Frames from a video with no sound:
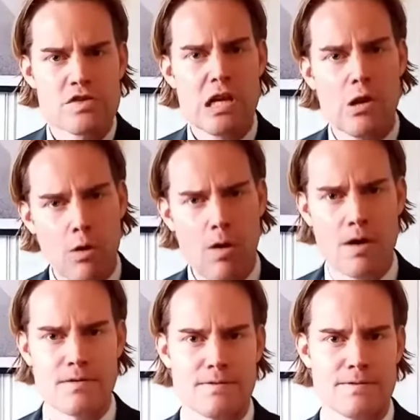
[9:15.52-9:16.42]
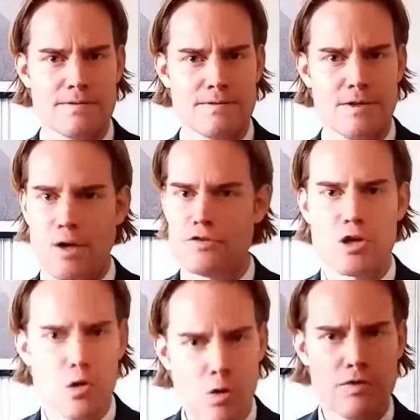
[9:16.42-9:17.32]
The law, under
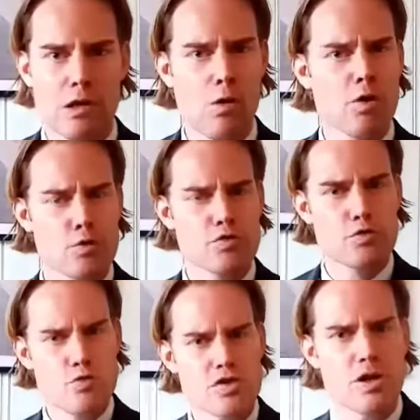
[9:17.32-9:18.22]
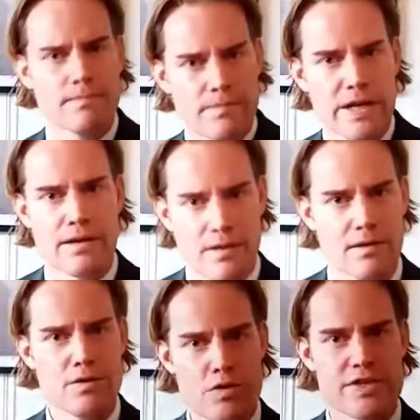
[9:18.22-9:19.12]
the law couldn't do something,
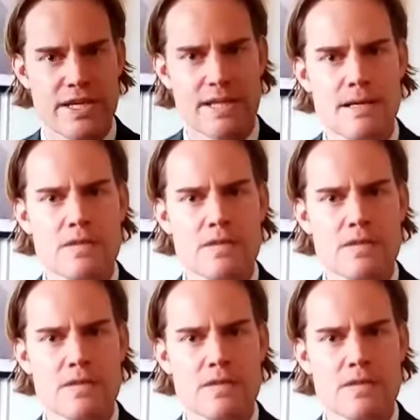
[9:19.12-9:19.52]
you see?